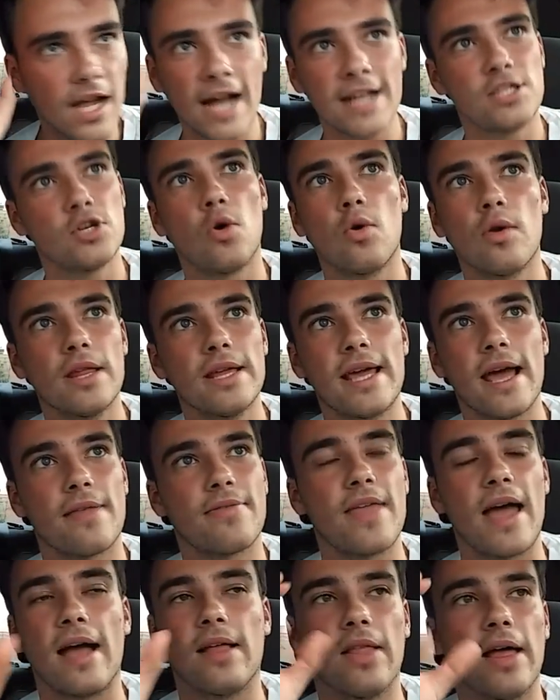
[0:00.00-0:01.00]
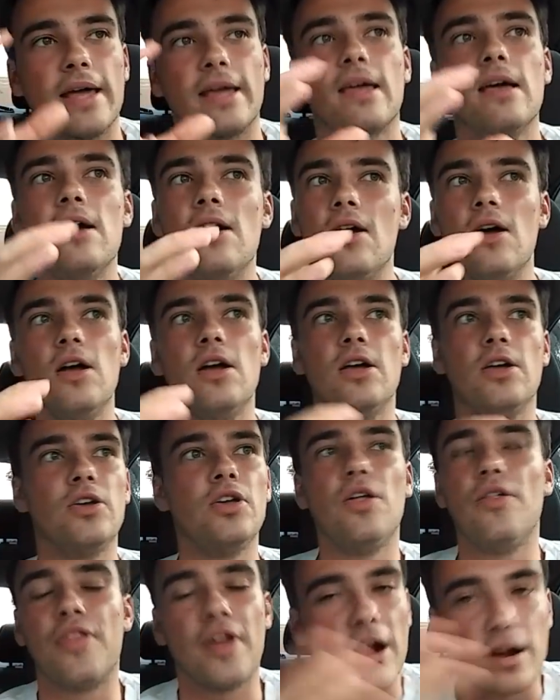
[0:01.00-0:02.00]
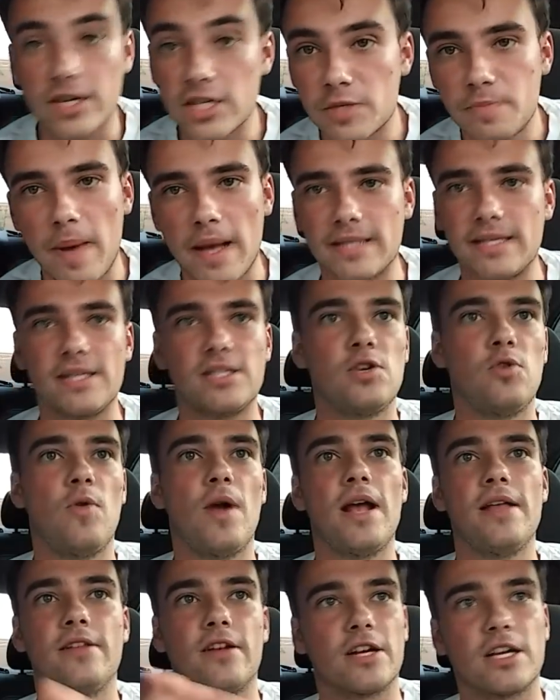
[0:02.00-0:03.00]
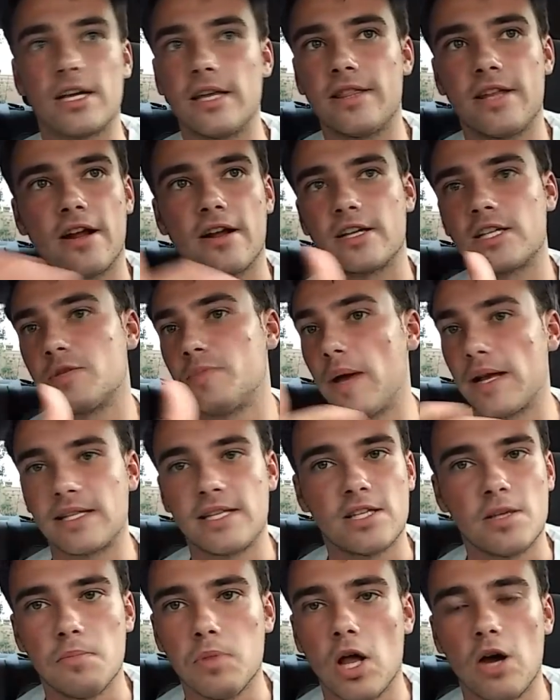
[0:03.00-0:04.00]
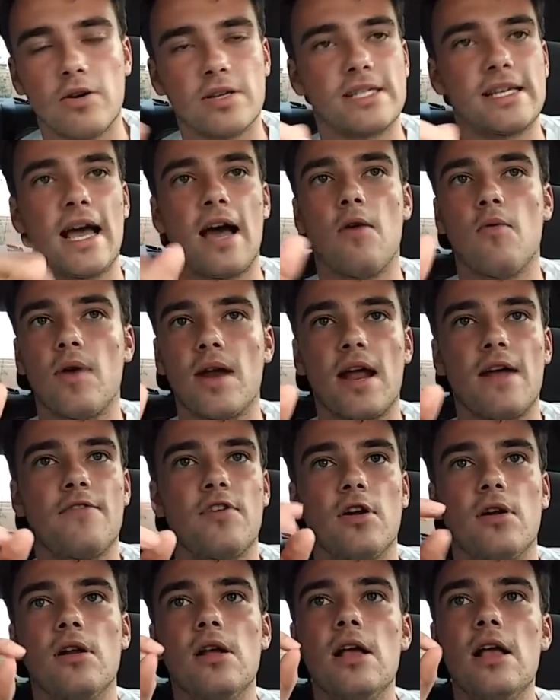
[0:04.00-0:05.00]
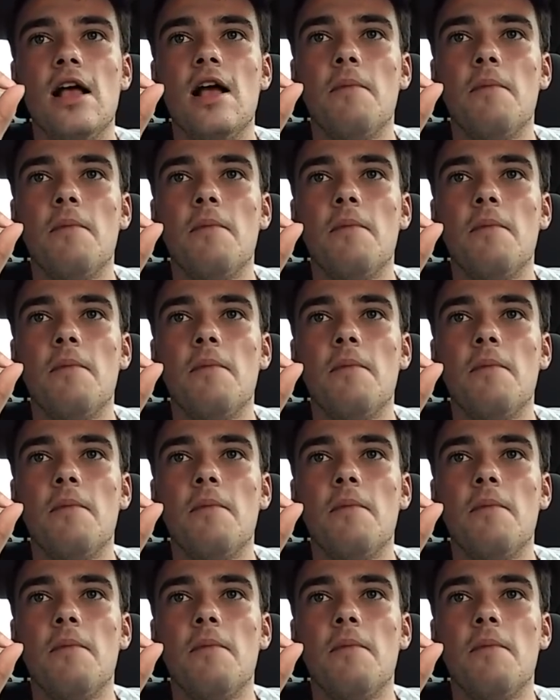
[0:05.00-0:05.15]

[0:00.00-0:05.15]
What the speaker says: I totally get that, like, they're expected to win, they're expected to blow us out, whatever.